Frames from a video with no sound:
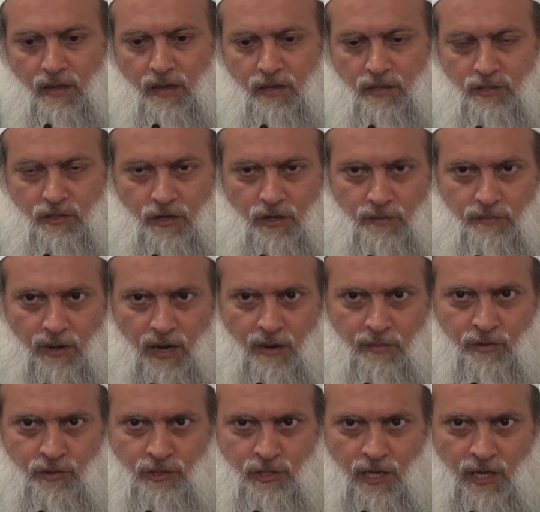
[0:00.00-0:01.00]
And so
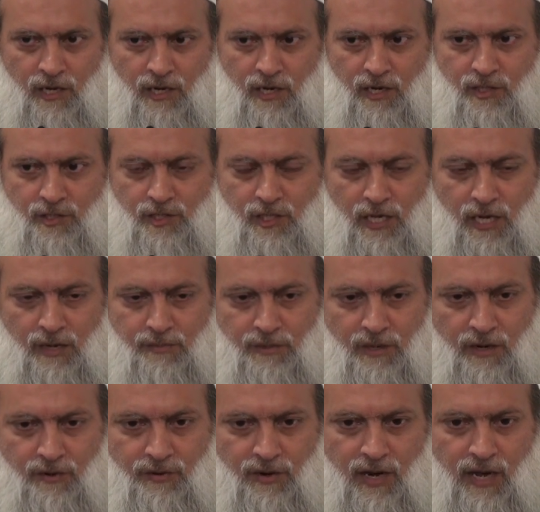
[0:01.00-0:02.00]
Imam Hussein
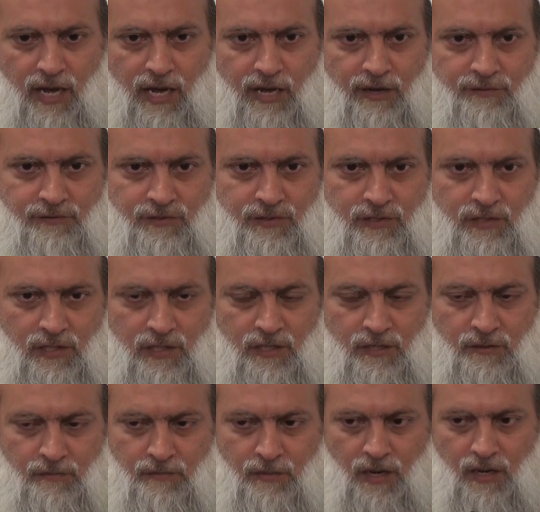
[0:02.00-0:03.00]
al-Islam arrives
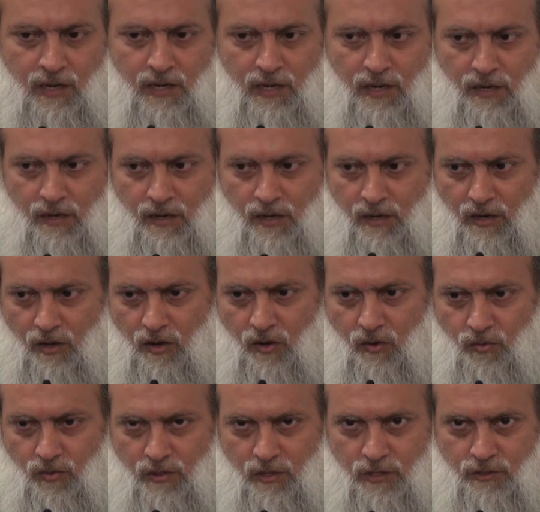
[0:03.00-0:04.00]
in Mecca
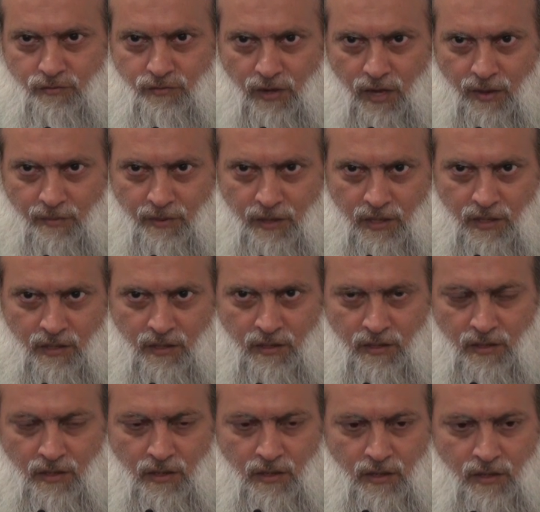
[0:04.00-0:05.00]
along with his family,
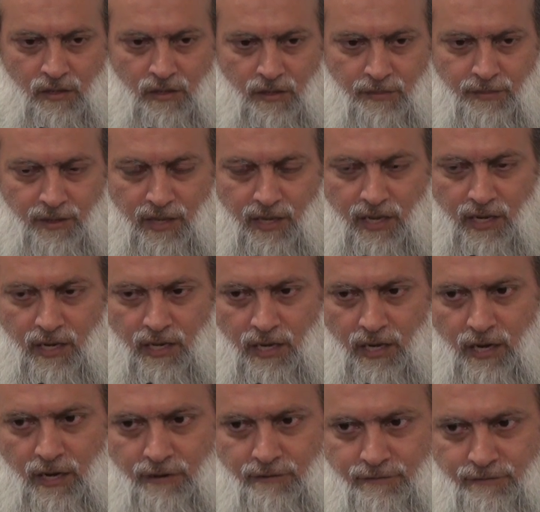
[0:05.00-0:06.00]
the
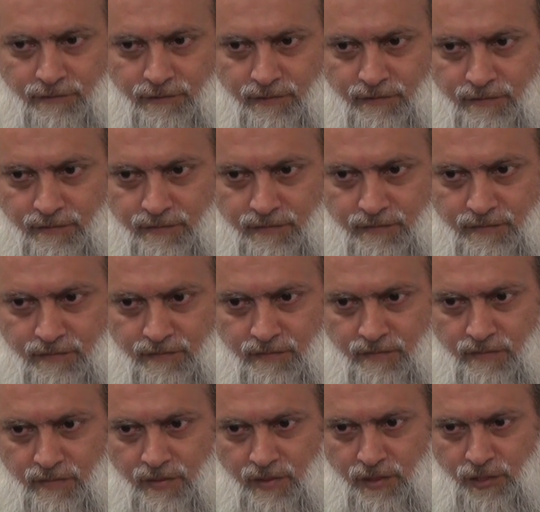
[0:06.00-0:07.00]
beginning of
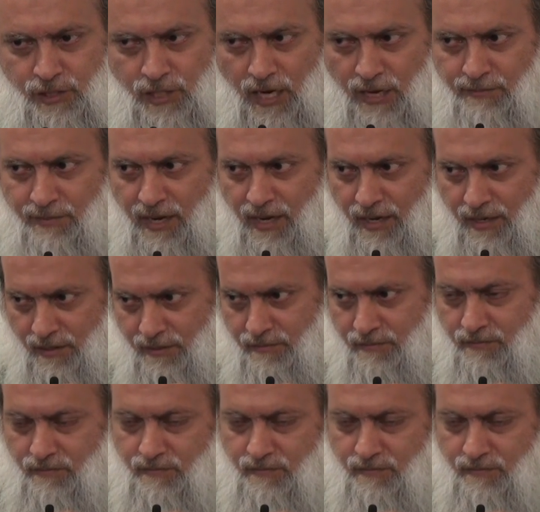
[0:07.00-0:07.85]
Sha'ban.